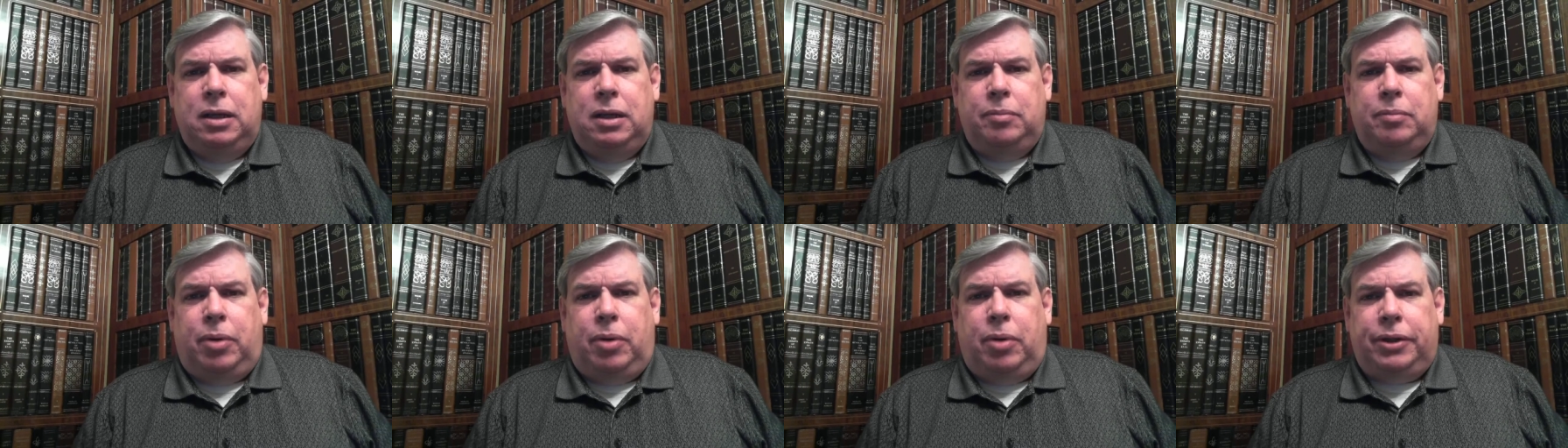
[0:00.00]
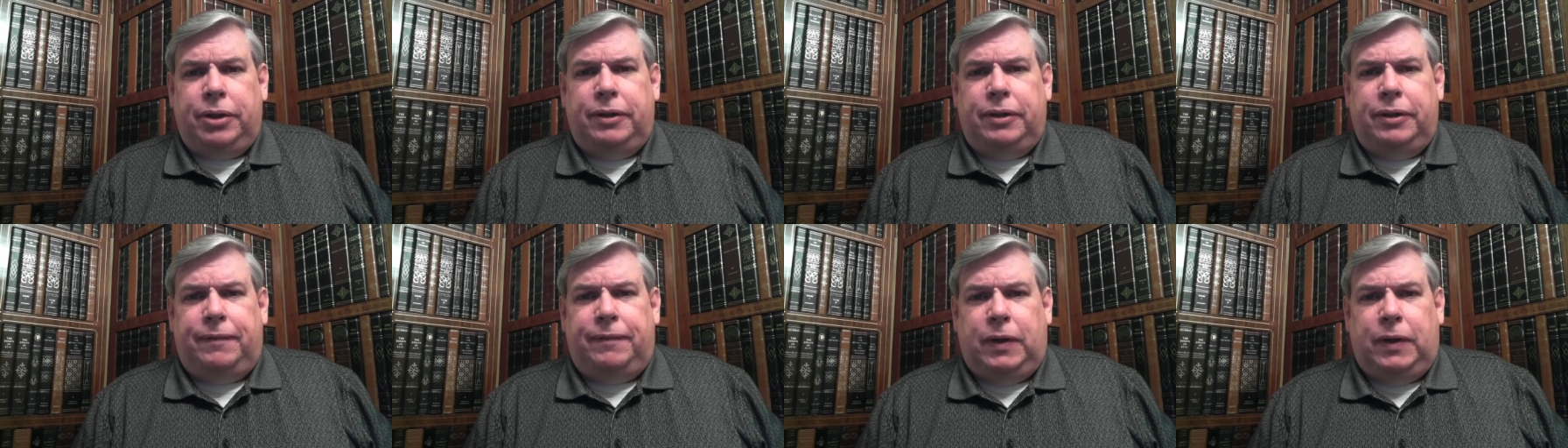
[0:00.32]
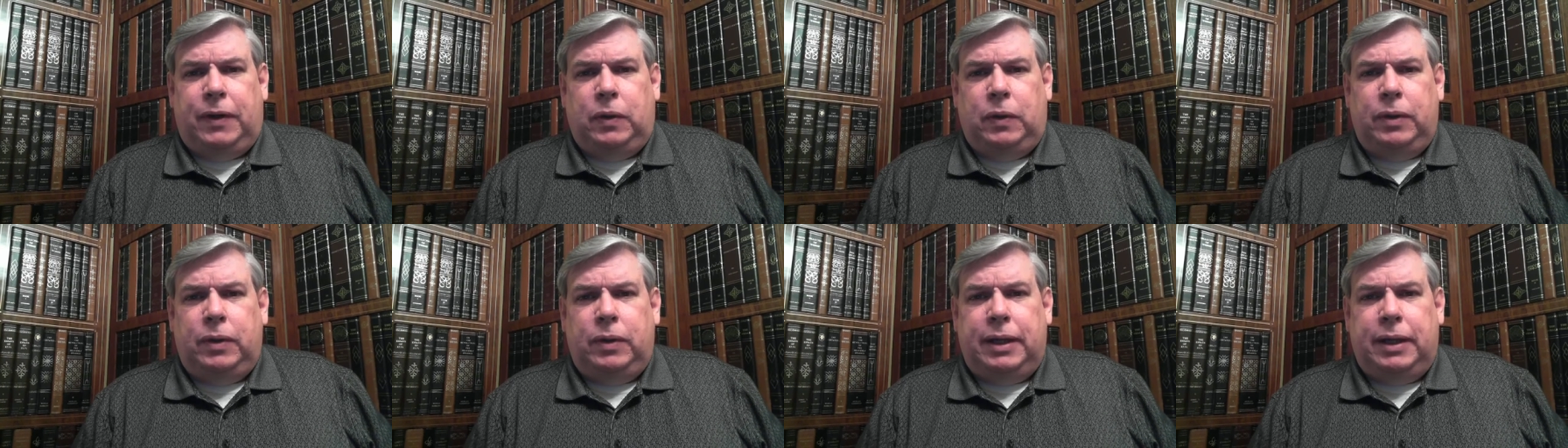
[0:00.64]
bought the
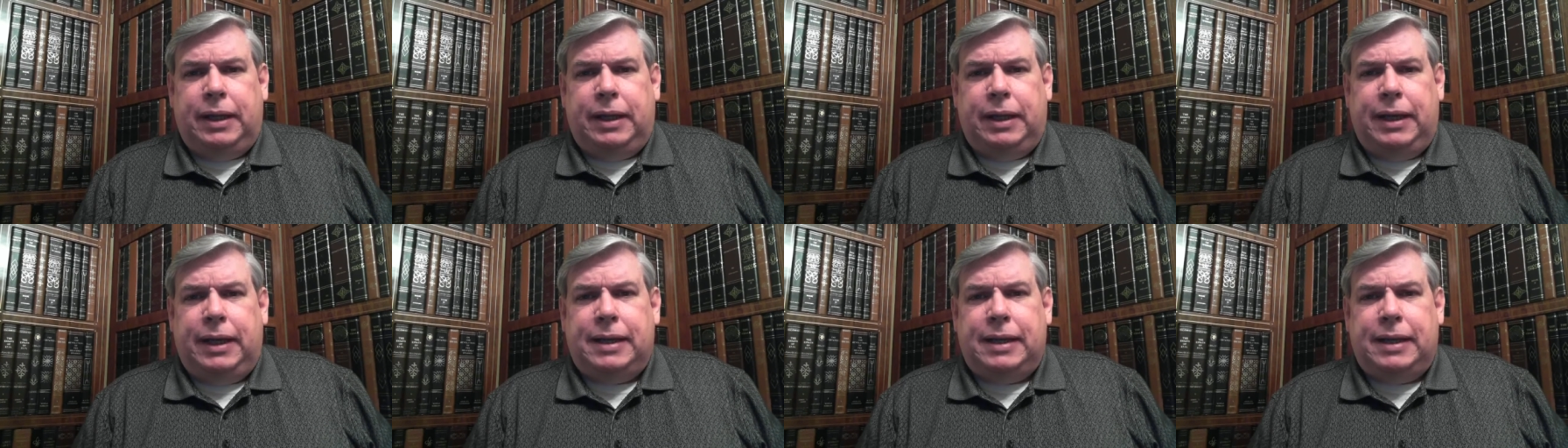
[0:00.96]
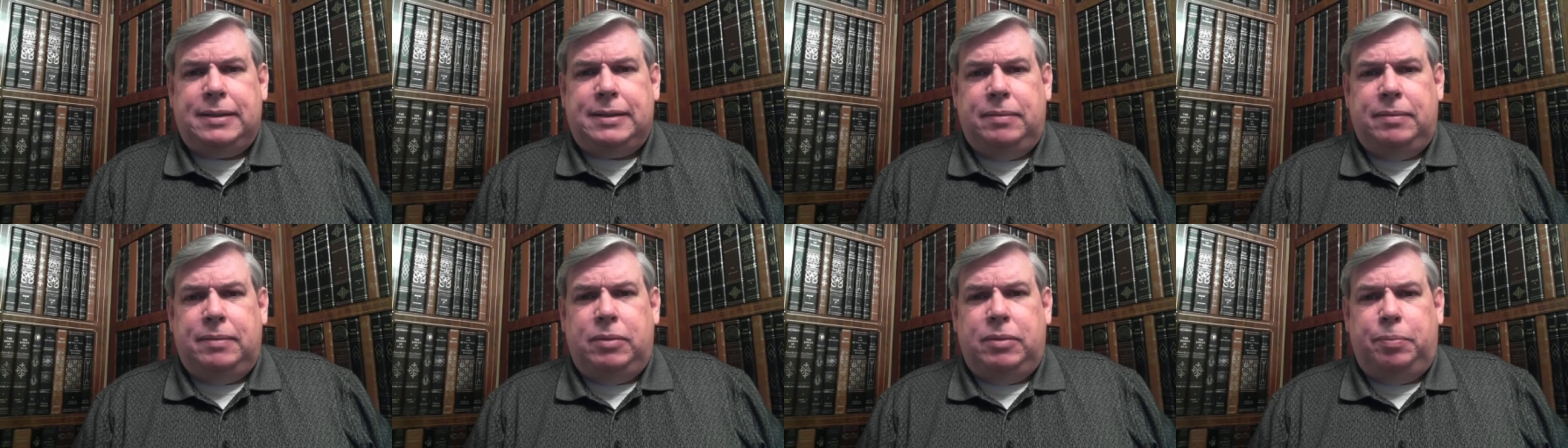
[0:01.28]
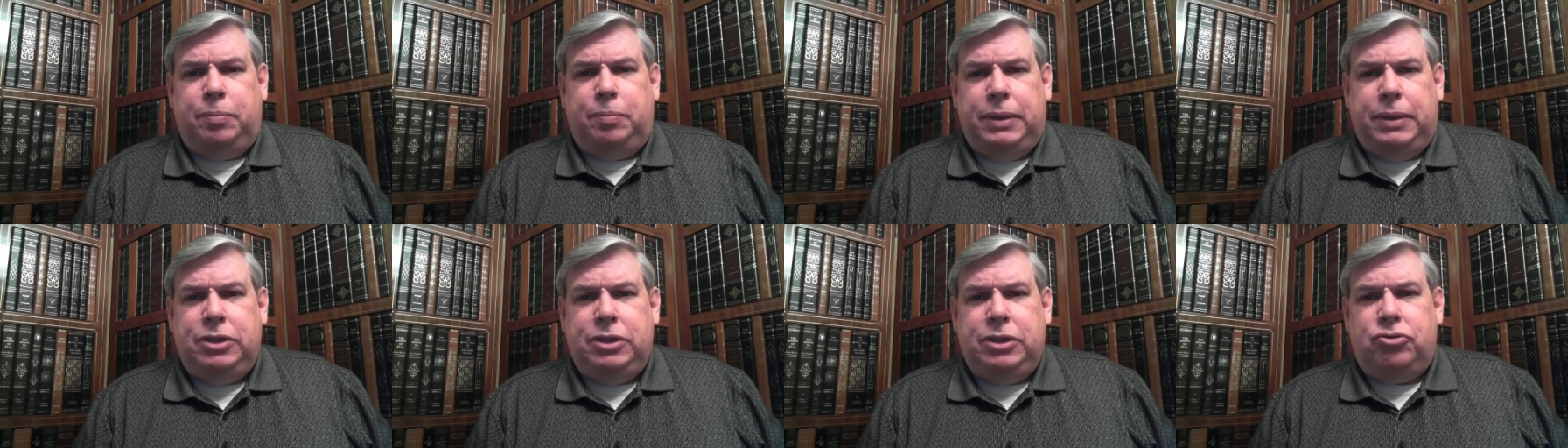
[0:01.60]
phone and I asked them to
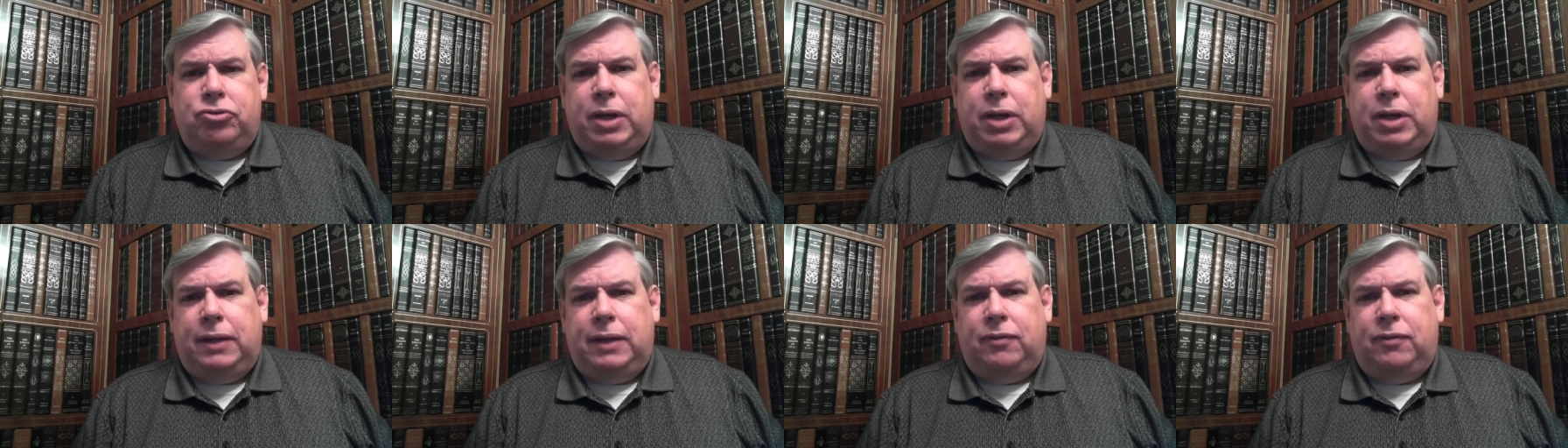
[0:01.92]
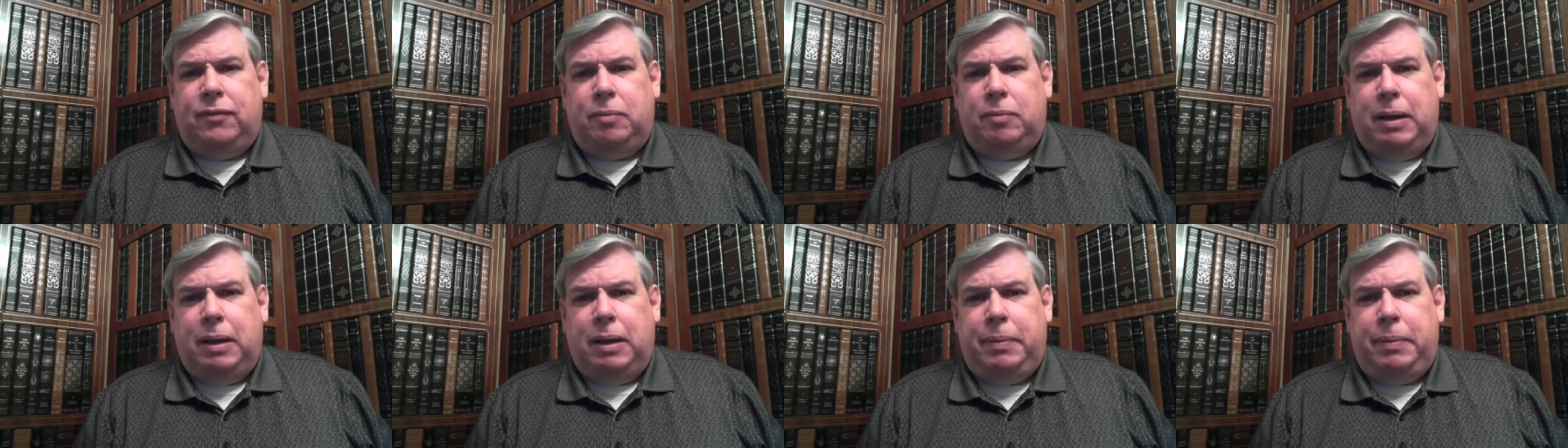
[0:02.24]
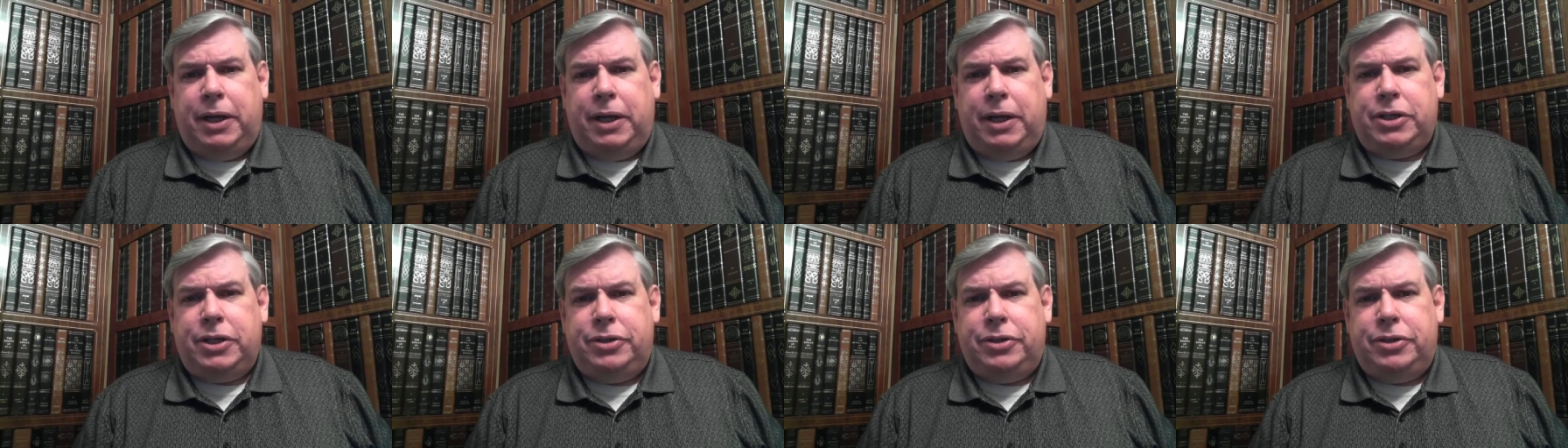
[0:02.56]
please transfer my
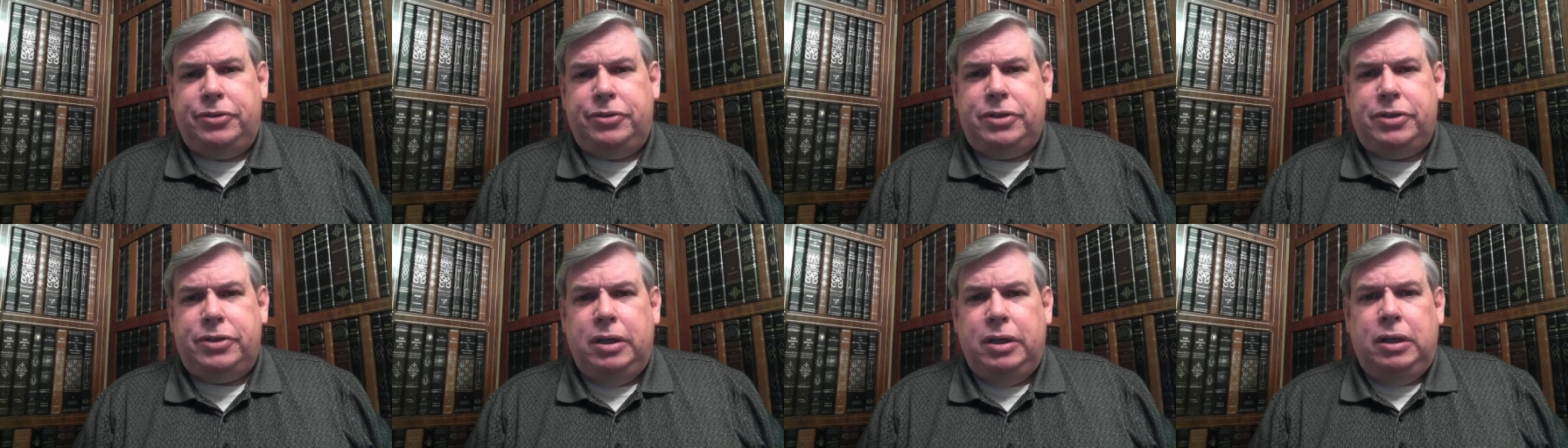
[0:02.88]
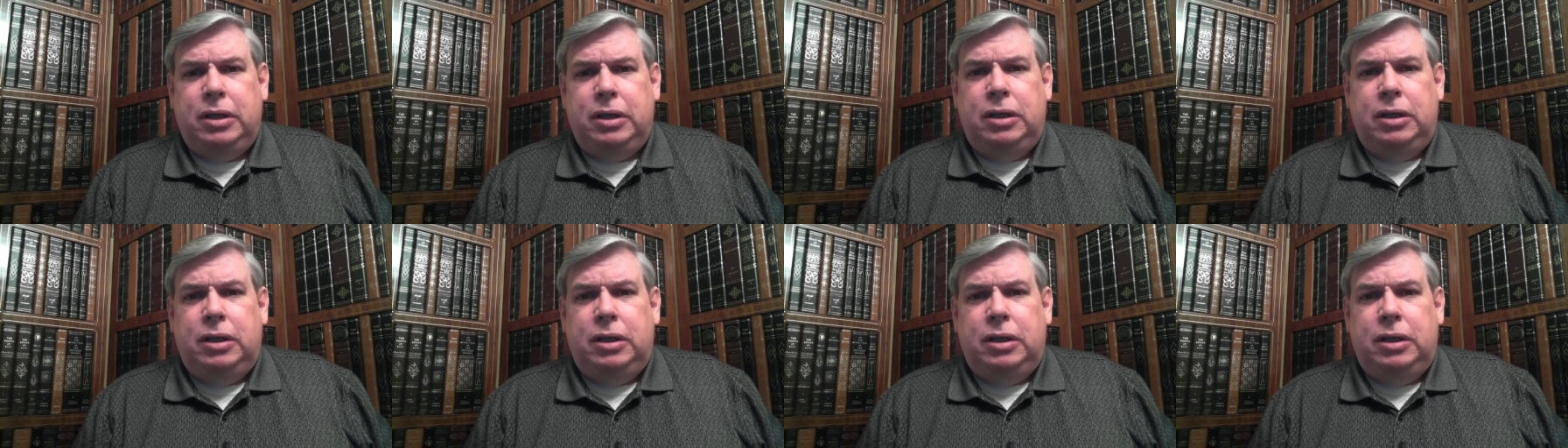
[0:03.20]
pictures